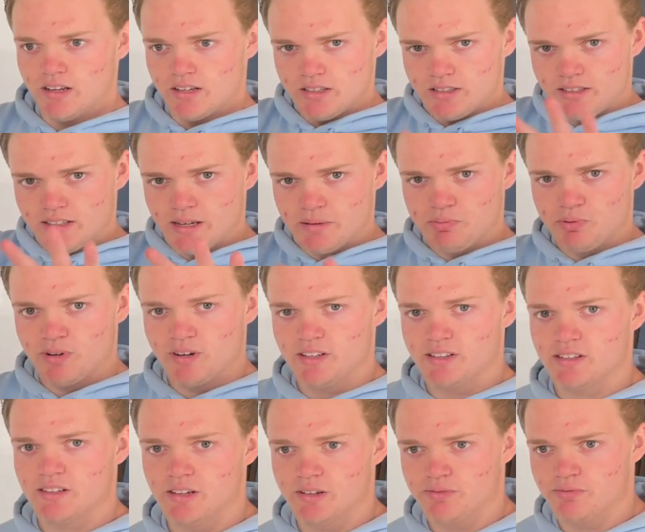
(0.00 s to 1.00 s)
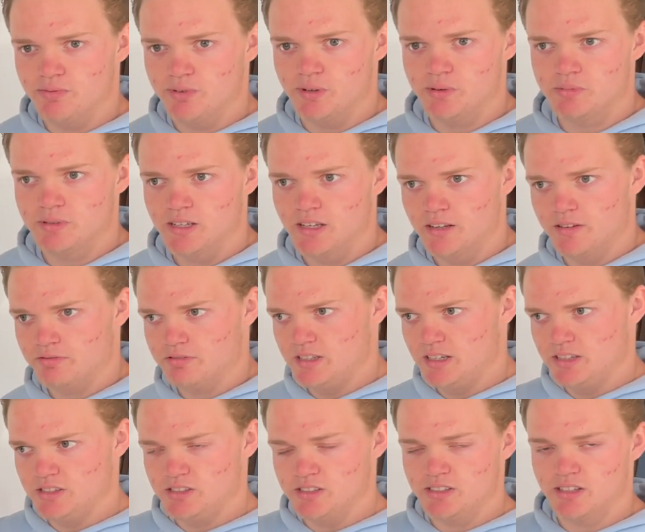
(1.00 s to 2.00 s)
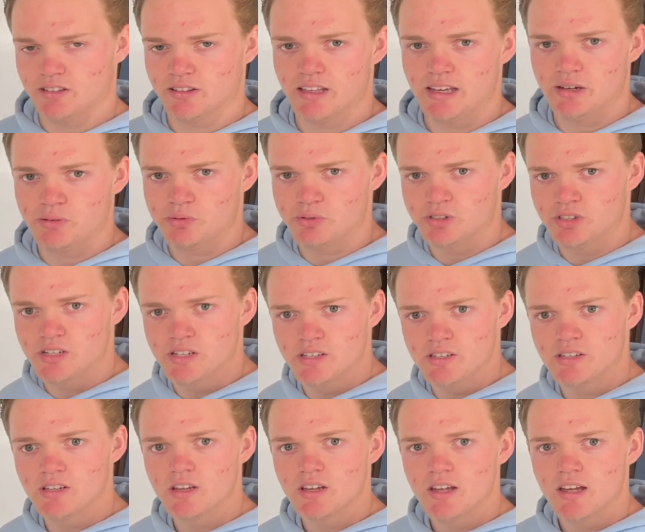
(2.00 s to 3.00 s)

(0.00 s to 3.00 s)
separates them for himself, changes their languages